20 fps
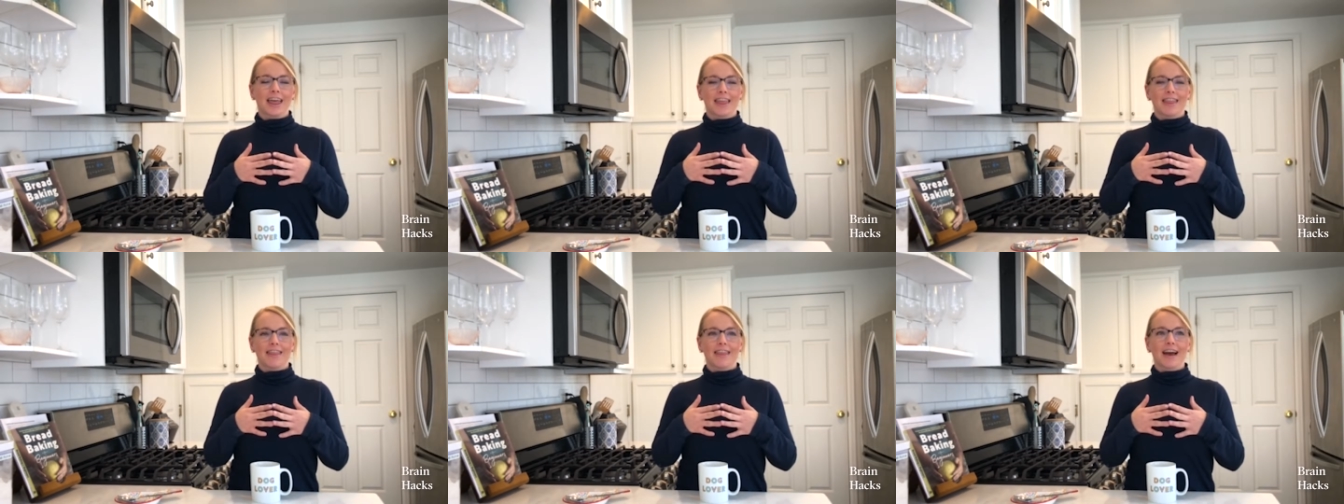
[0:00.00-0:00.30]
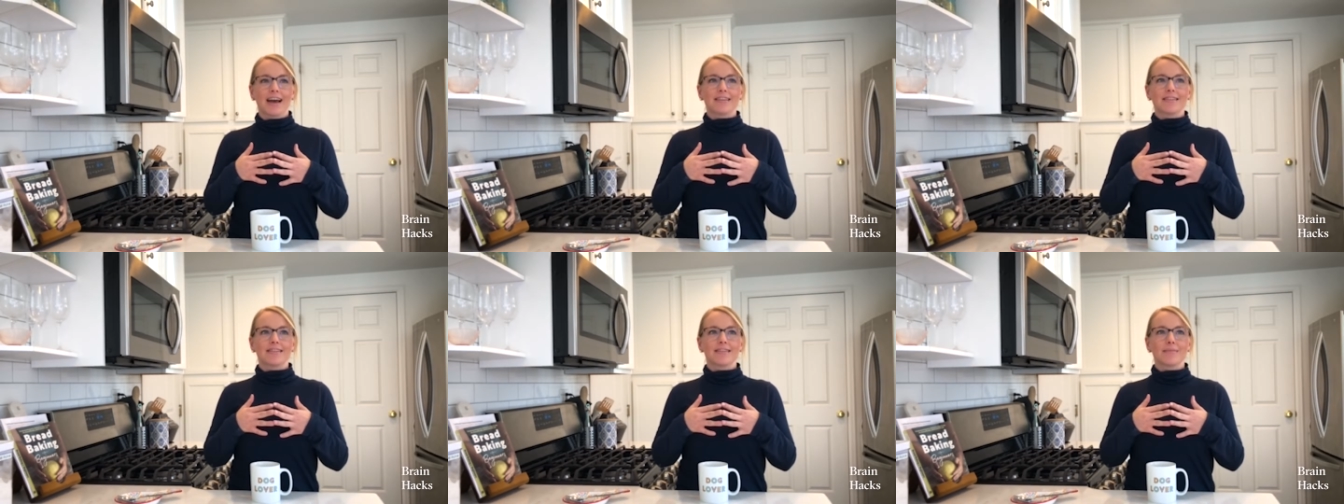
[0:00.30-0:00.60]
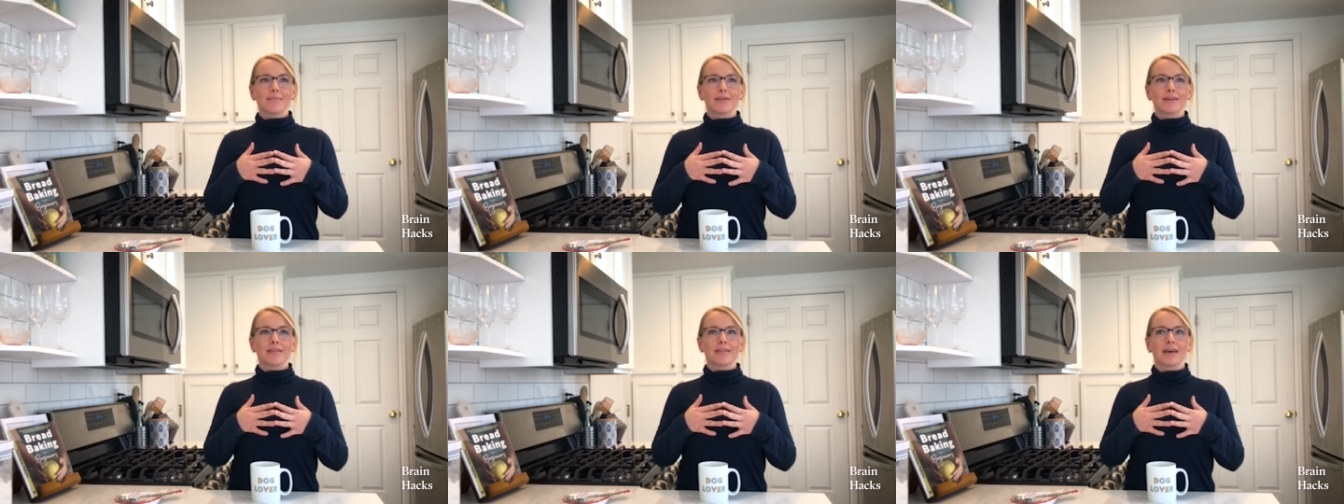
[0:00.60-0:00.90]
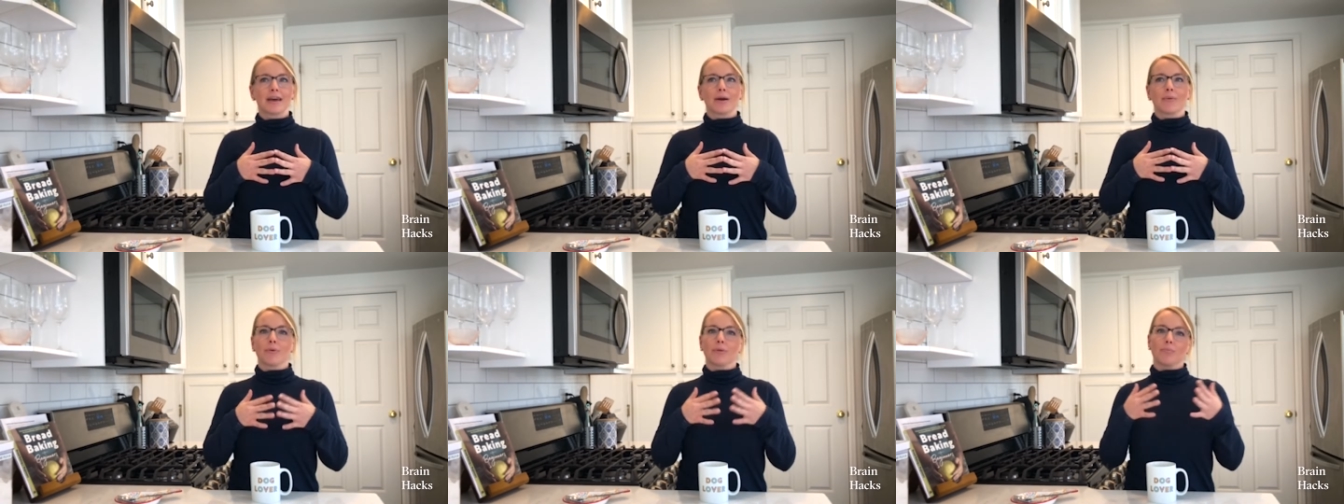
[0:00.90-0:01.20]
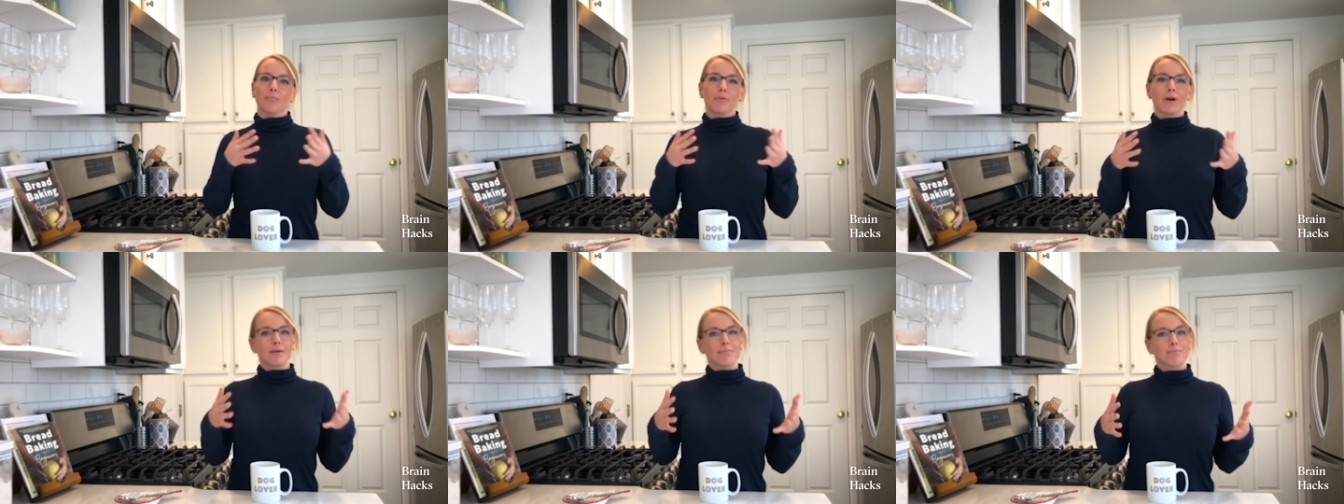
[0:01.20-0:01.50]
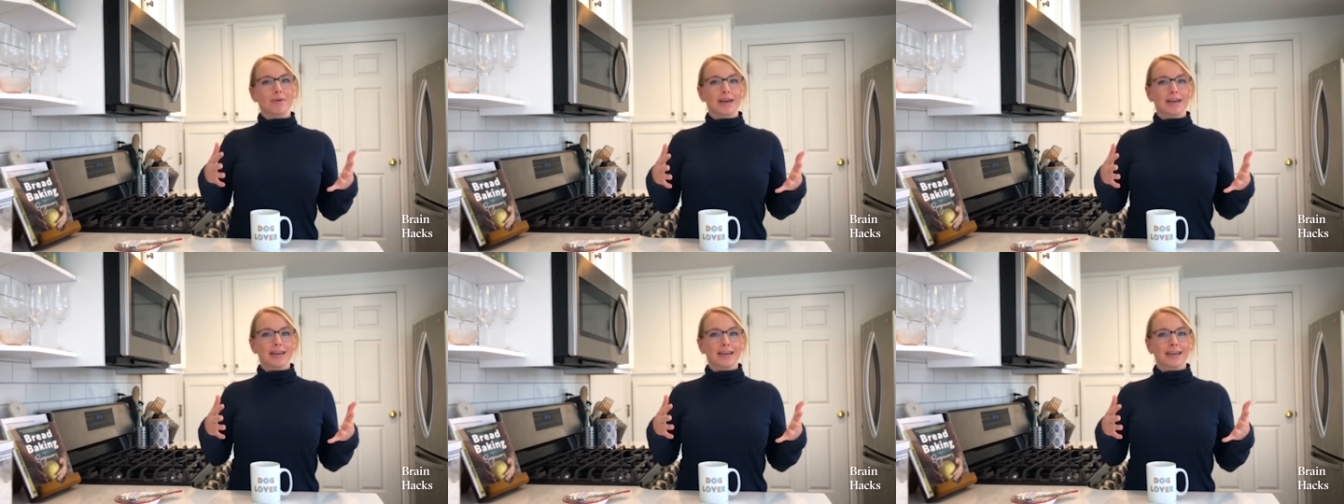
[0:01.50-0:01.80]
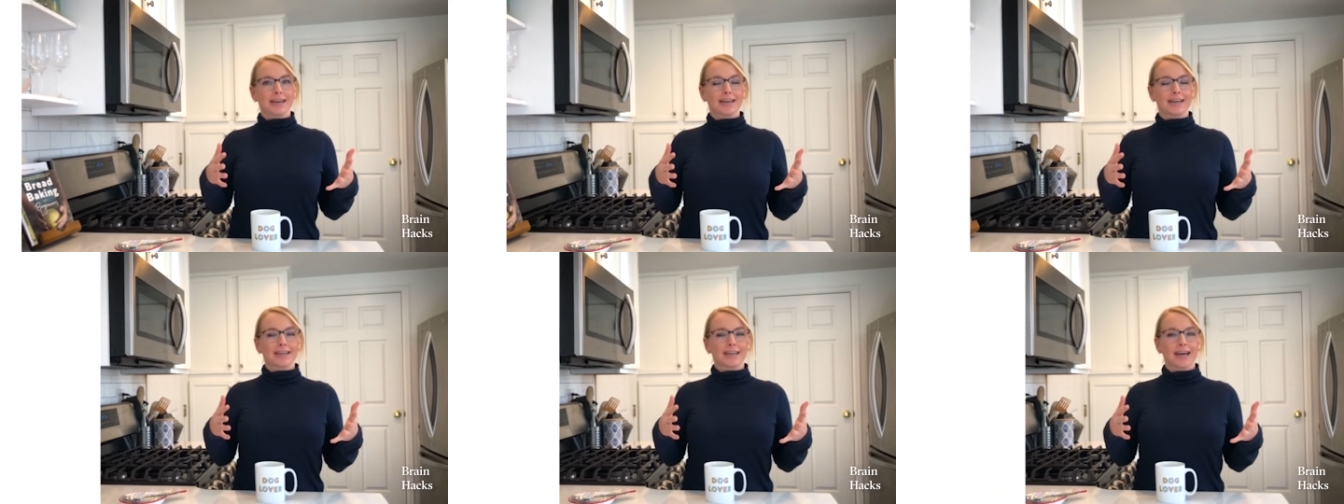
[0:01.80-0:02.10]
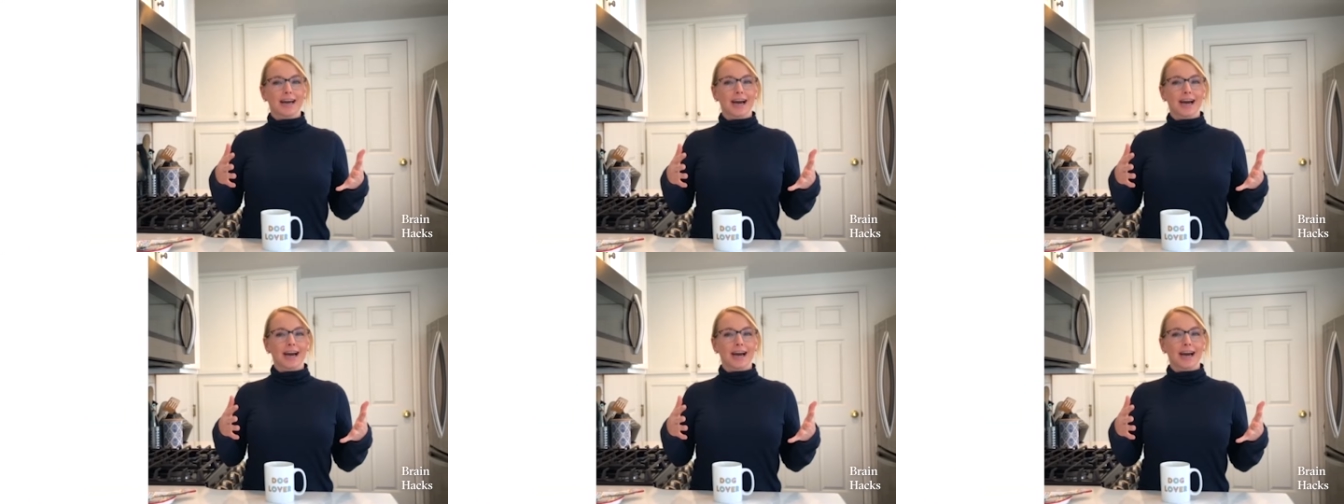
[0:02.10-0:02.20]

That's something like with bread baking.